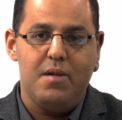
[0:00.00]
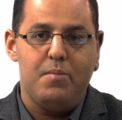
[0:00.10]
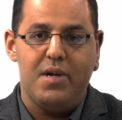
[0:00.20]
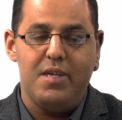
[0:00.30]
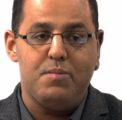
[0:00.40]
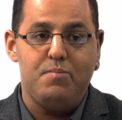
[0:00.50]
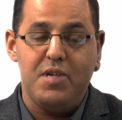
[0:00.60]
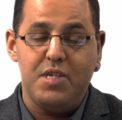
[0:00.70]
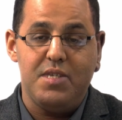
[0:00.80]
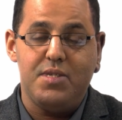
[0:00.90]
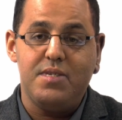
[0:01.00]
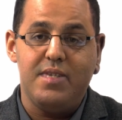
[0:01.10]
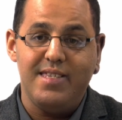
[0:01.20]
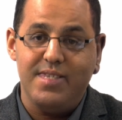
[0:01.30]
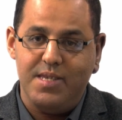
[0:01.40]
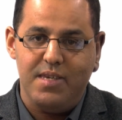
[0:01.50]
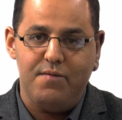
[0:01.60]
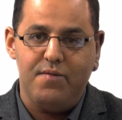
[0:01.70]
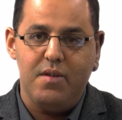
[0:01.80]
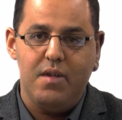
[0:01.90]
but it's because it's
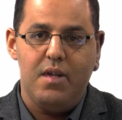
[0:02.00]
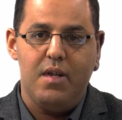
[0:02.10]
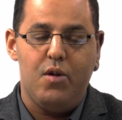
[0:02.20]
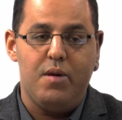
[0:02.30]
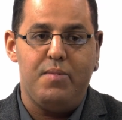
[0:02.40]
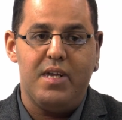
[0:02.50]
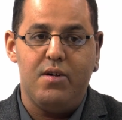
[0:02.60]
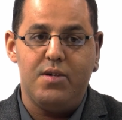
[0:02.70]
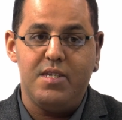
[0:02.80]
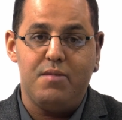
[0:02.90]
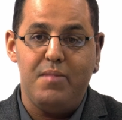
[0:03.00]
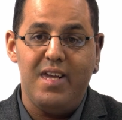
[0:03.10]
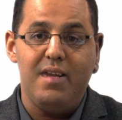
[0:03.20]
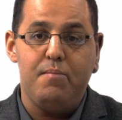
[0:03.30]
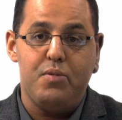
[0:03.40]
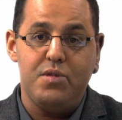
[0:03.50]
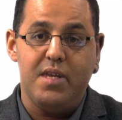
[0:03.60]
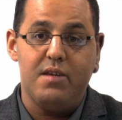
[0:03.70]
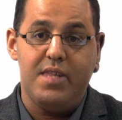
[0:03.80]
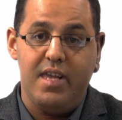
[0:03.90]
sensitive and because it may put
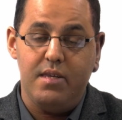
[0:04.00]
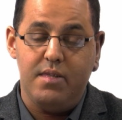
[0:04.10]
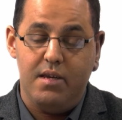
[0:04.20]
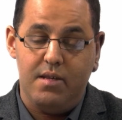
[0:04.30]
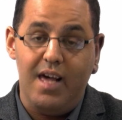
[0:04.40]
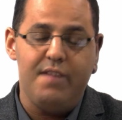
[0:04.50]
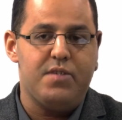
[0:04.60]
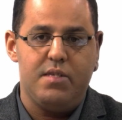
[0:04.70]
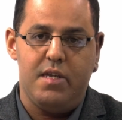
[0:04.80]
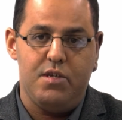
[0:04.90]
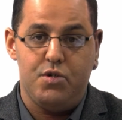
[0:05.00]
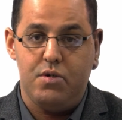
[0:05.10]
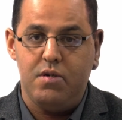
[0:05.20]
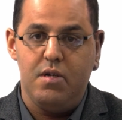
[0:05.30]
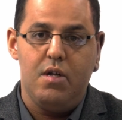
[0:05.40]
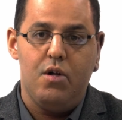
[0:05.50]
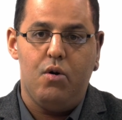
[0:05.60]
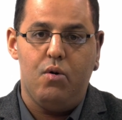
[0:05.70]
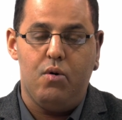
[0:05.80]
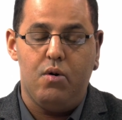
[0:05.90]
their lives in danger
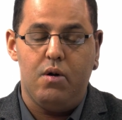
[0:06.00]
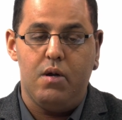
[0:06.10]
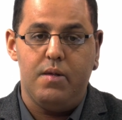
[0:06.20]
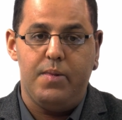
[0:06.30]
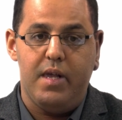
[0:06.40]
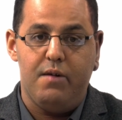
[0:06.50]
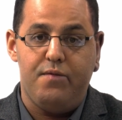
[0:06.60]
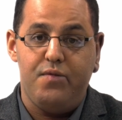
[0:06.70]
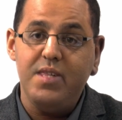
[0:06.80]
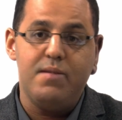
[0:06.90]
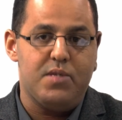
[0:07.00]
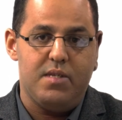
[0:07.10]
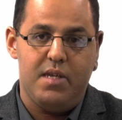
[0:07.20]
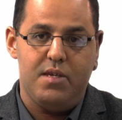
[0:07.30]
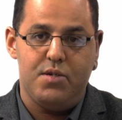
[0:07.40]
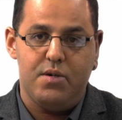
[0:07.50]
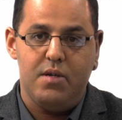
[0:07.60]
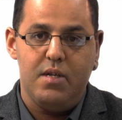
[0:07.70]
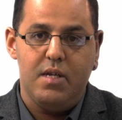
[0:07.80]
or their freedoms in danger.